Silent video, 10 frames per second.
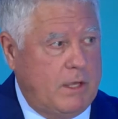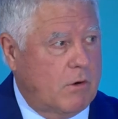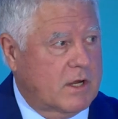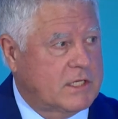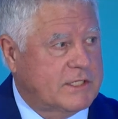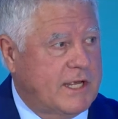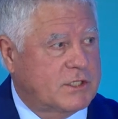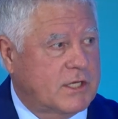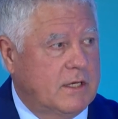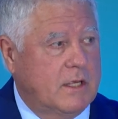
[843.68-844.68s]

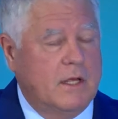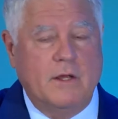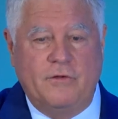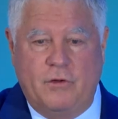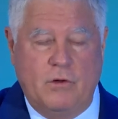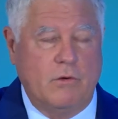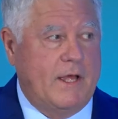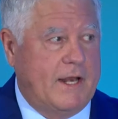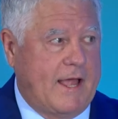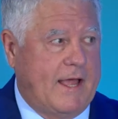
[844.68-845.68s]
organization to
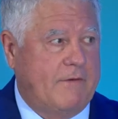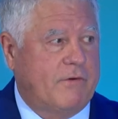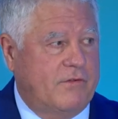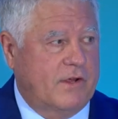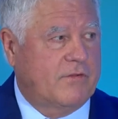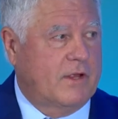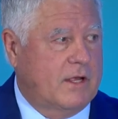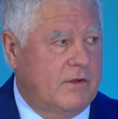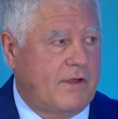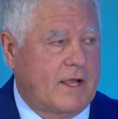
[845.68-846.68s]
an A for 16
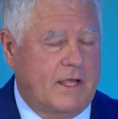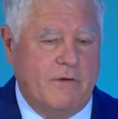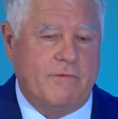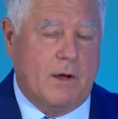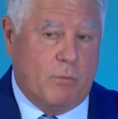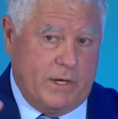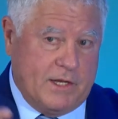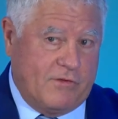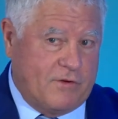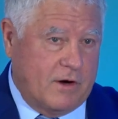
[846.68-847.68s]
consecutive. Now, we
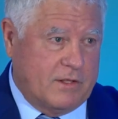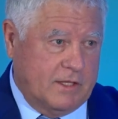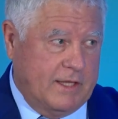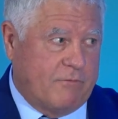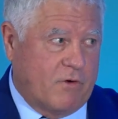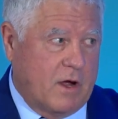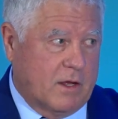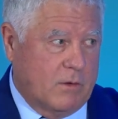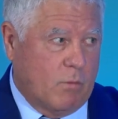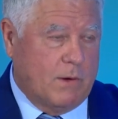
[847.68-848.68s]
did start the LeapFrog
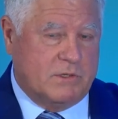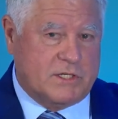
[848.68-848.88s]
while I was